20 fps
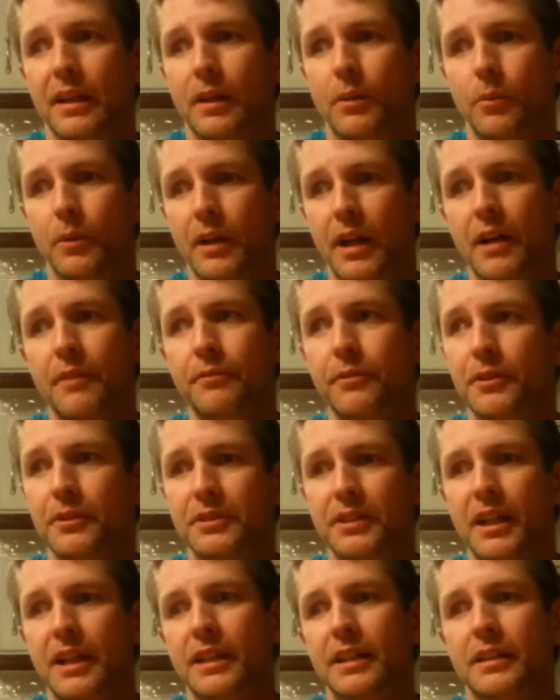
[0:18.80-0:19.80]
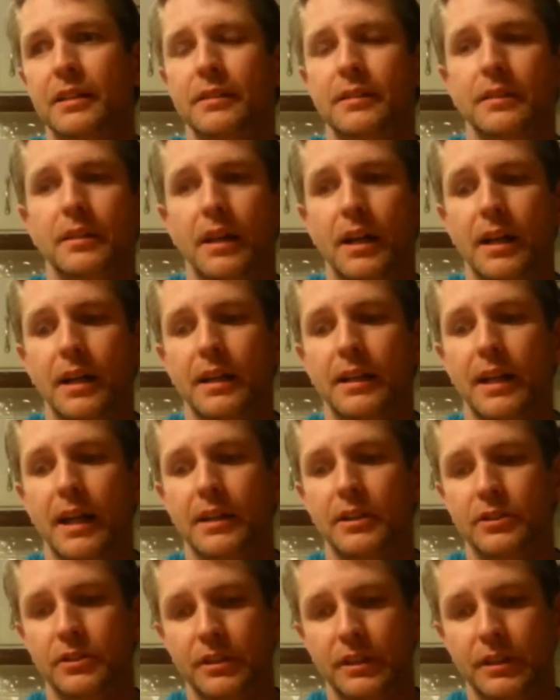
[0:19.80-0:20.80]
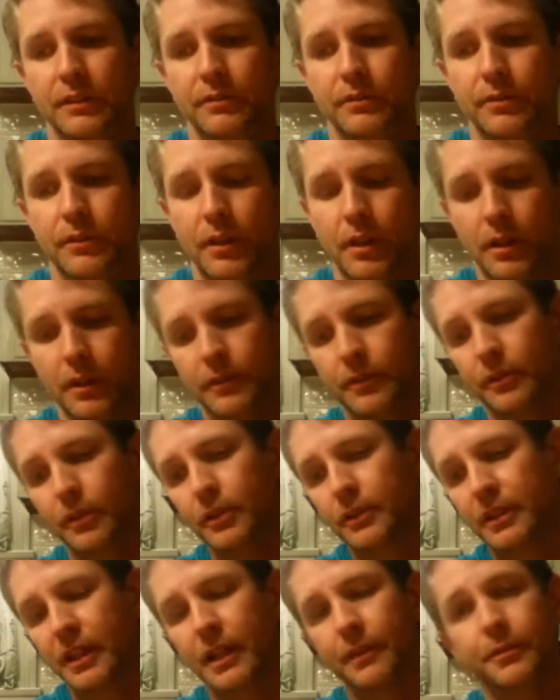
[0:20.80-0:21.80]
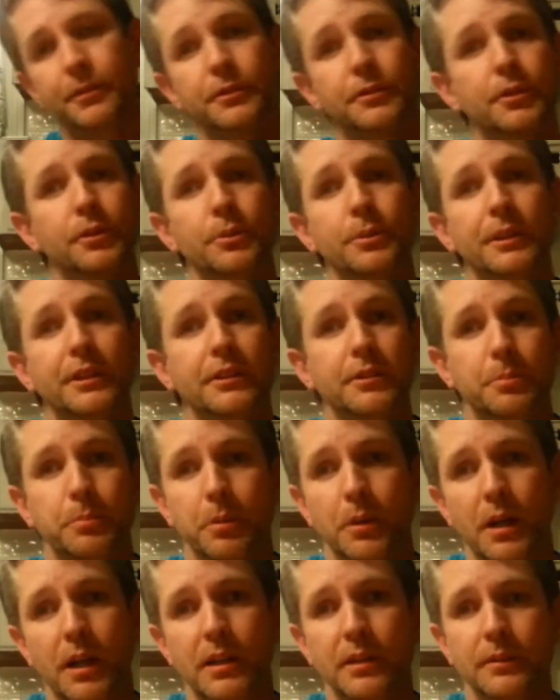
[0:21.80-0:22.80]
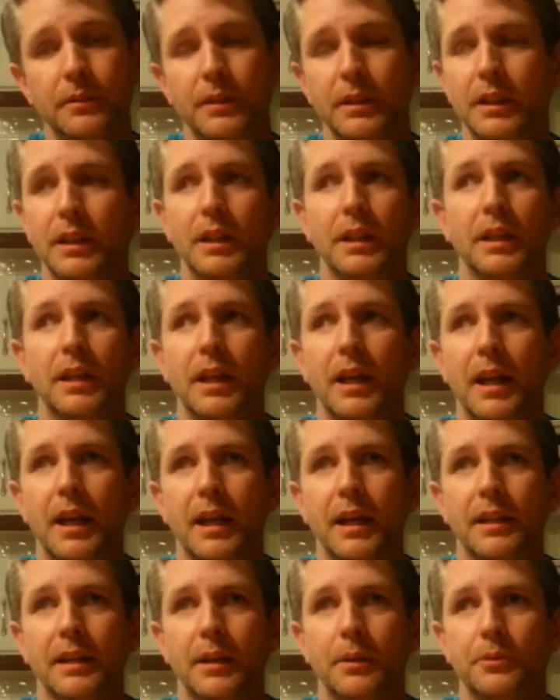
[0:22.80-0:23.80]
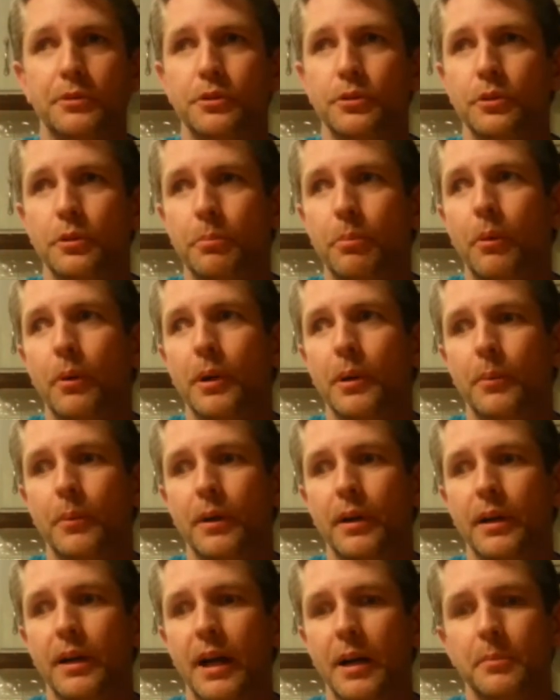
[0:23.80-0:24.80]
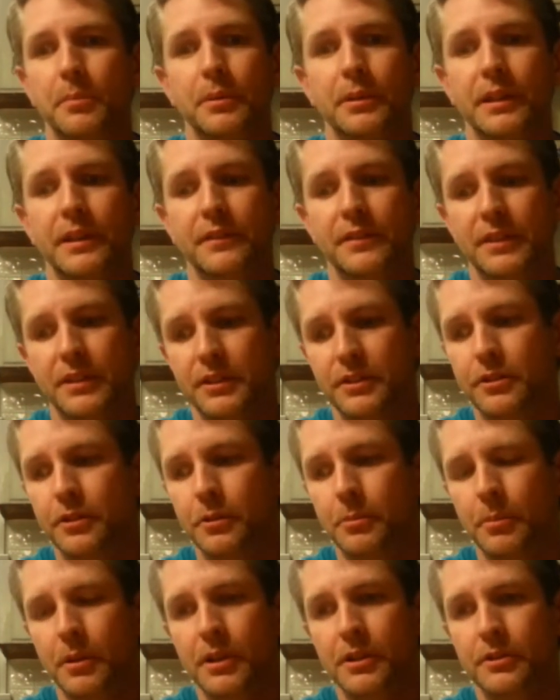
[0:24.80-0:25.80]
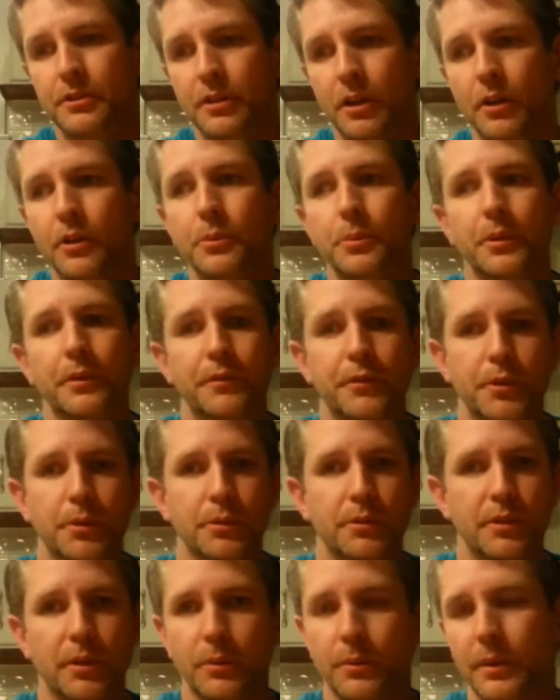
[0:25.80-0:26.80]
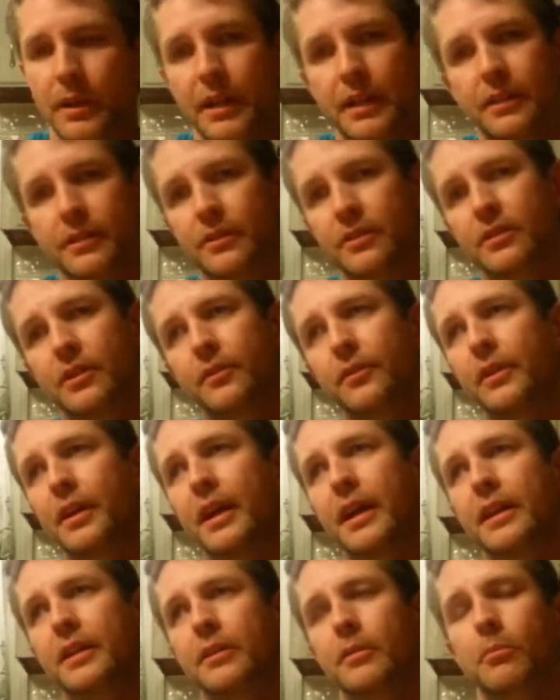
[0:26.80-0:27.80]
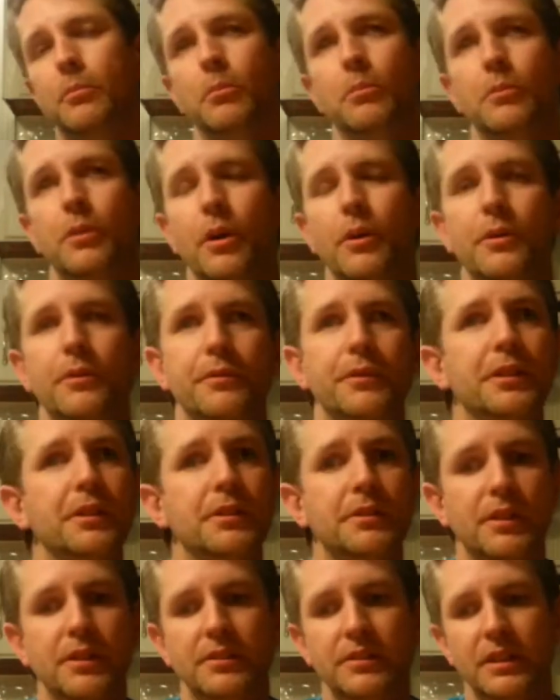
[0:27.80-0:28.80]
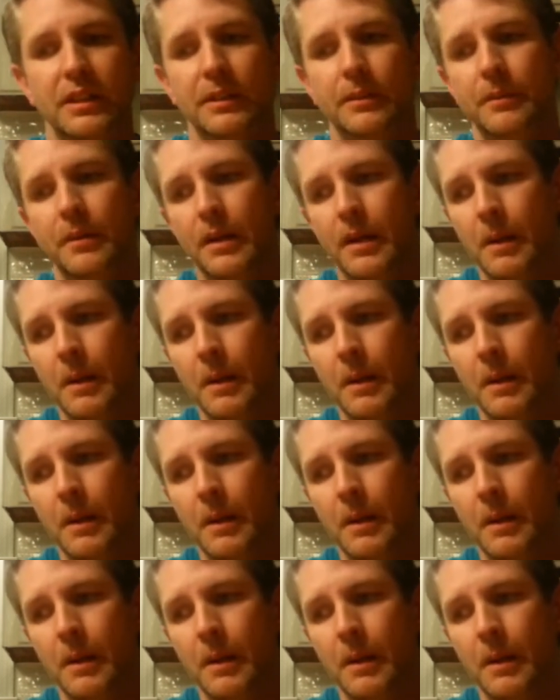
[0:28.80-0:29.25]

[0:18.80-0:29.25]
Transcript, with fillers: when I first got in, I'd actually looked at it for 2 weeks prior, and I was to the point where I believed in it so much. All the reviews I read and stuff like that, and all the videos I seen,